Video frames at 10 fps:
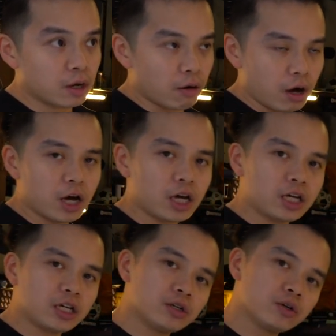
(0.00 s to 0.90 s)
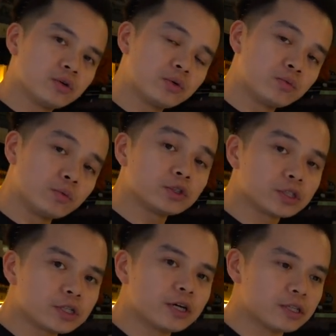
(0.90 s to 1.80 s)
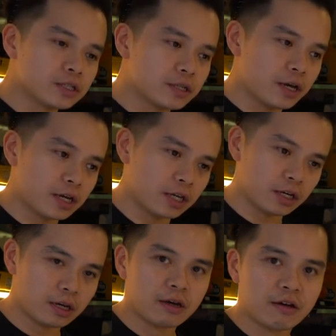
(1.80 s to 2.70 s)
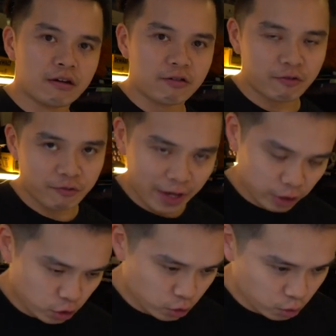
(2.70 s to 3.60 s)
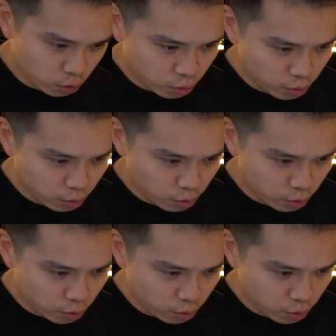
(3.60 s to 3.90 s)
I would just like to say thank you